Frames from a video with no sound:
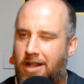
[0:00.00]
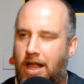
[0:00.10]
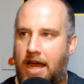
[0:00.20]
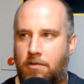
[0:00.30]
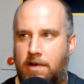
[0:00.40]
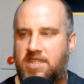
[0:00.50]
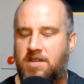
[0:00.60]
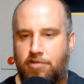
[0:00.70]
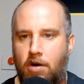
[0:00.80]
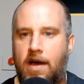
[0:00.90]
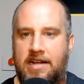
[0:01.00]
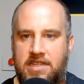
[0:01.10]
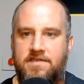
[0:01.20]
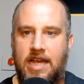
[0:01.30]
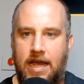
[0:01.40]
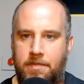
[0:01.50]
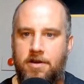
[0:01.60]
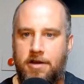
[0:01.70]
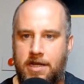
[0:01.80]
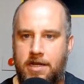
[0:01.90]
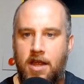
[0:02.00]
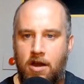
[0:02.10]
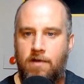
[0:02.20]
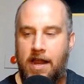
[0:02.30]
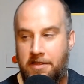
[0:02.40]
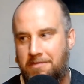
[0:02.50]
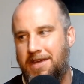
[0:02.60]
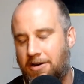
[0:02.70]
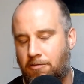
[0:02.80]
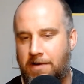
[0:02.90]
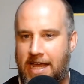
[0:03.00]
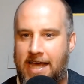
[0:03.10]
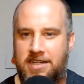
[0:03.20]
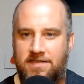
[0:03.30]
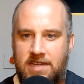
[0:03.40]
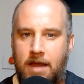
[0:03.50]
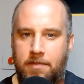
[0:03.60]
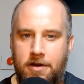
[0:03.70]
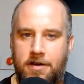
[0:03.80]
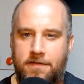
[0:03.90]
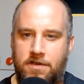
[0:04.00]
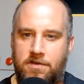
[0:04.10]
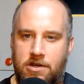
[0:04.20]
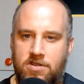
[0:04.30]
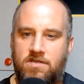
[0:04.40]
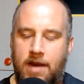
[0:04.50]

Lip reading: a lot of ways, a proactive time period rather than being a reactive time period a few years from